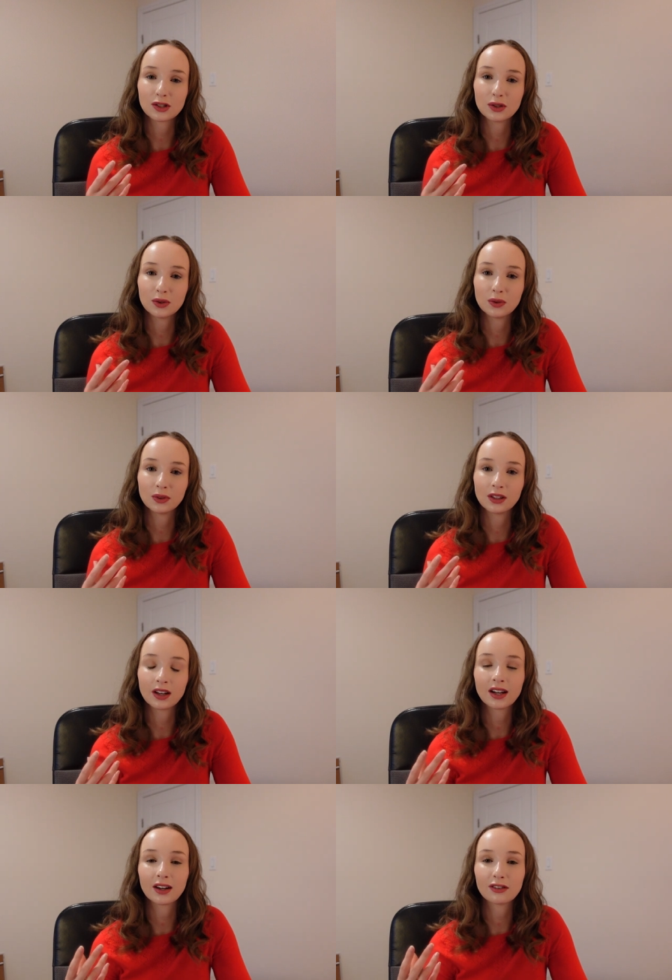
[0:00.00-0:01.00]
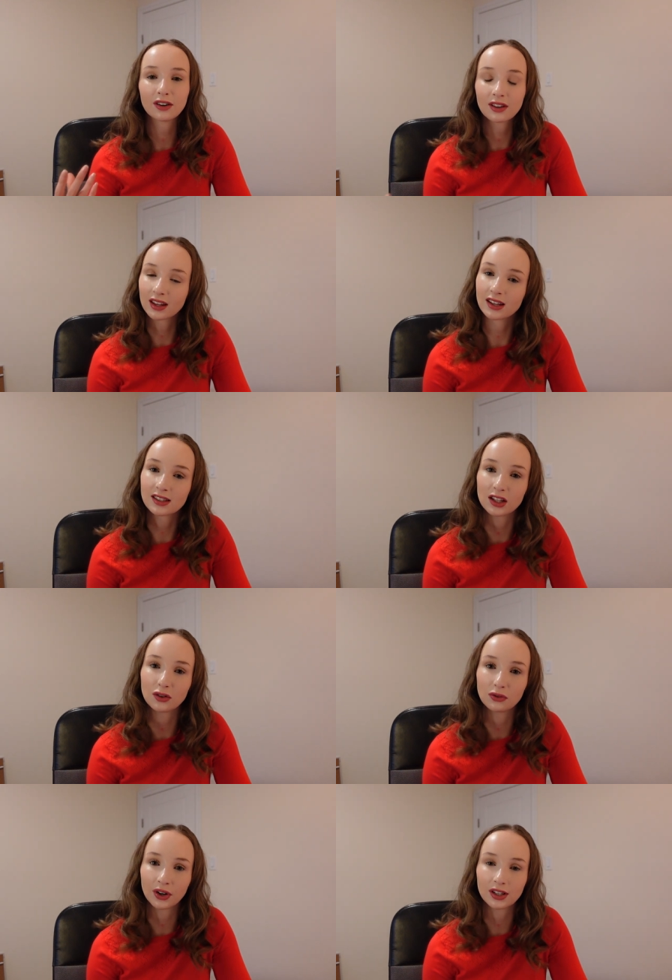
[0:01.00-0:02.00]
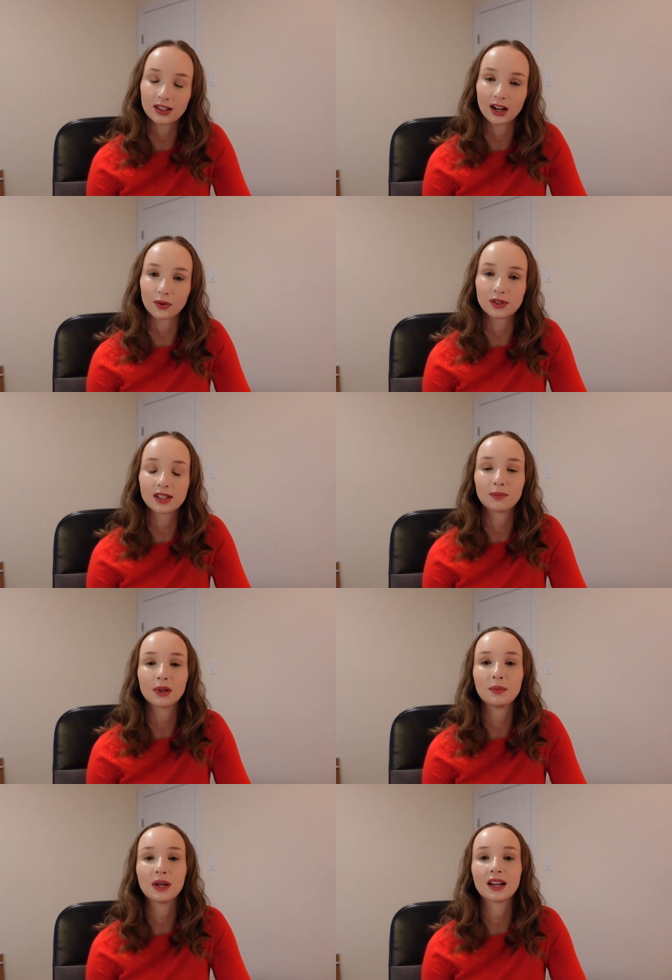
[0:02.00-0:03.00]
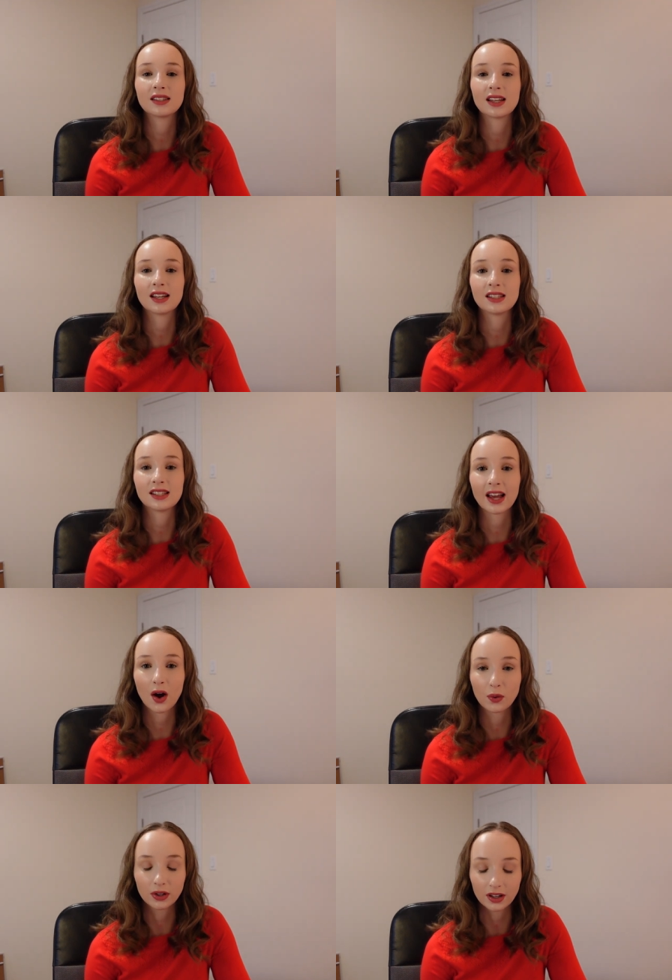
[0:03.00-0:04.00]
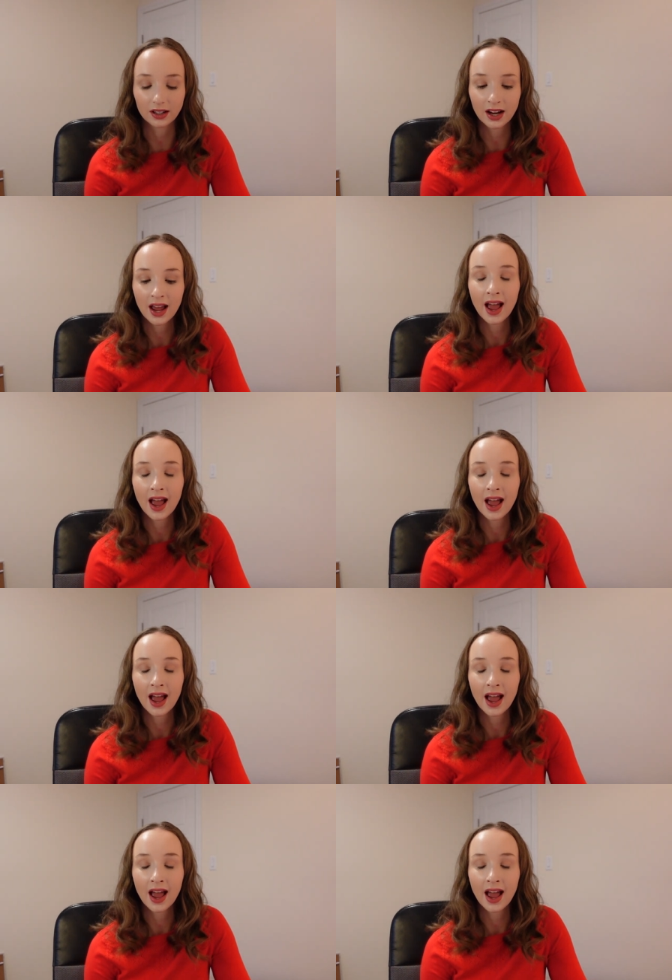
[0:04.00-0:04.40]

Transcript: to look for things that you've written down simply because they sound good.